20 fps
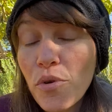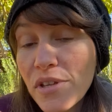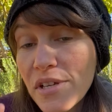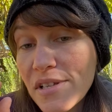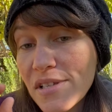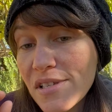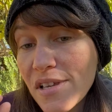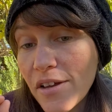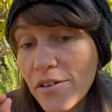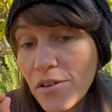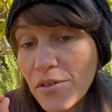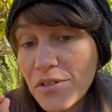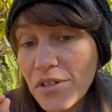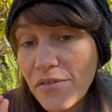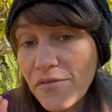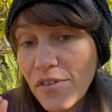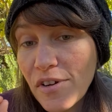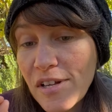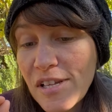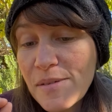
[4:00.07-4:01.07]
really subtle
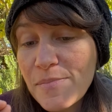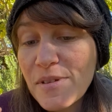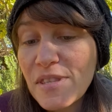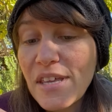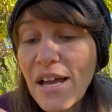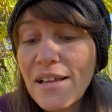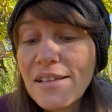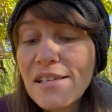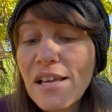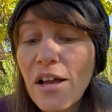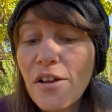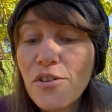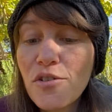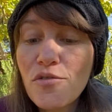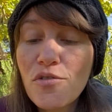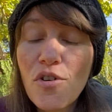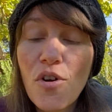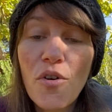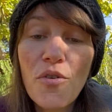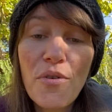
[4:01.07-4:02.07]
difference, but that's how
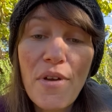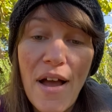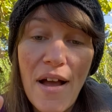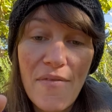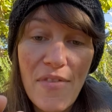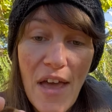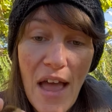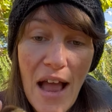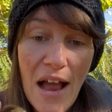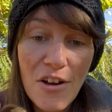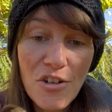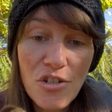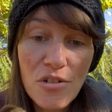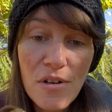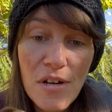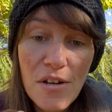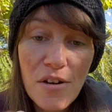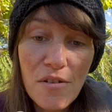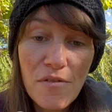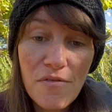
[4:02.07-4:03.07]
you know you have the
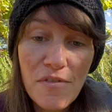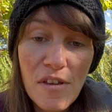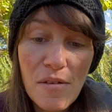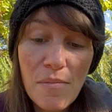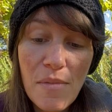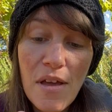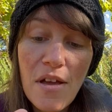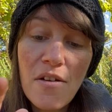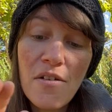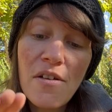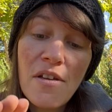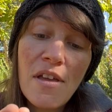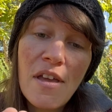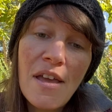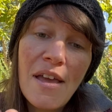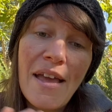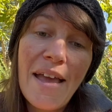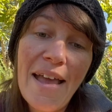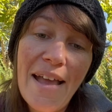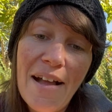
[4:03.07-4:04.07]
azure egger female
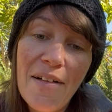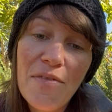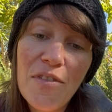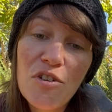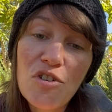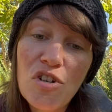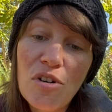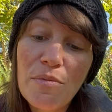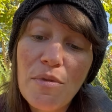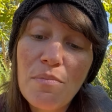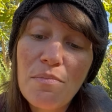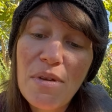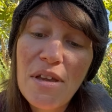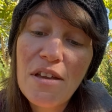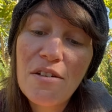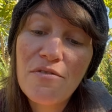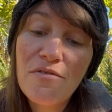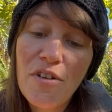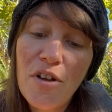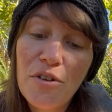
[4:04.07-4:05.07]
and the German
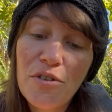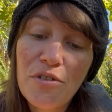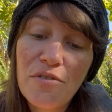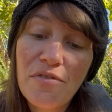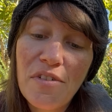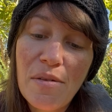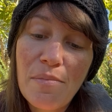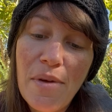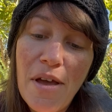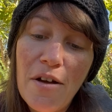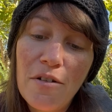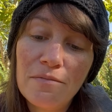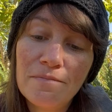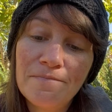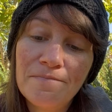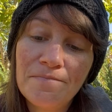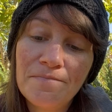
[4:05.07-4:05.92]
Felder female.